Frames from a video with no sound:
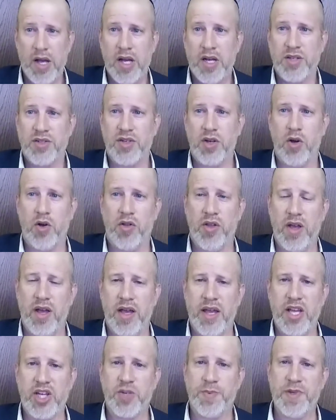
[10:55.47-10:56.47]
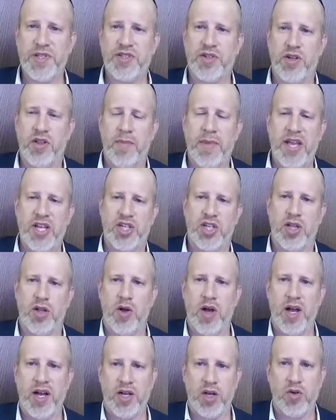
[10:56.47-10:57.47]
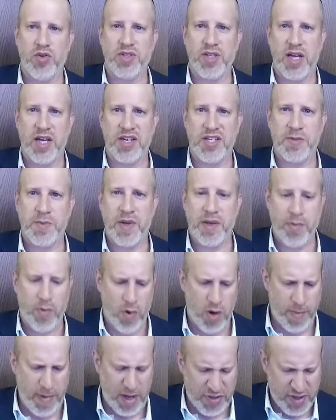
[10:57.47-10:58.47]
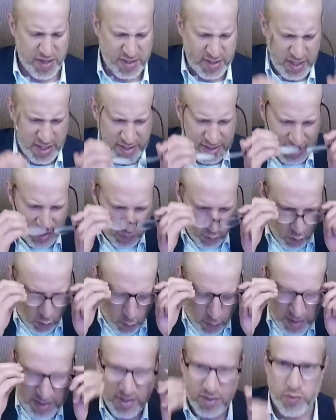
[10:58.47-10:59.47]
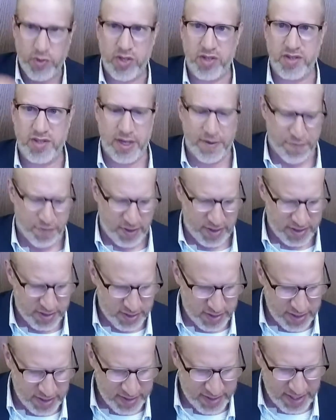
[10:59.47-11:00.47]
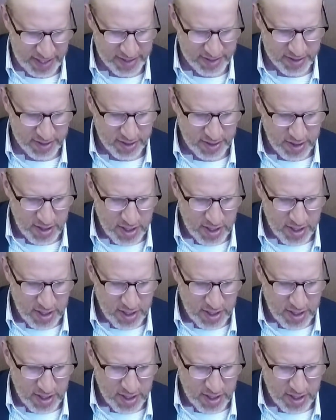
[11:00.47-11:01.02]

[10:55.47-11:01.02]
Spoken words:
So the Ishbitzer, the Meir Shloach, goes on to speak more about this, and he says, well, what's the real difference? He says,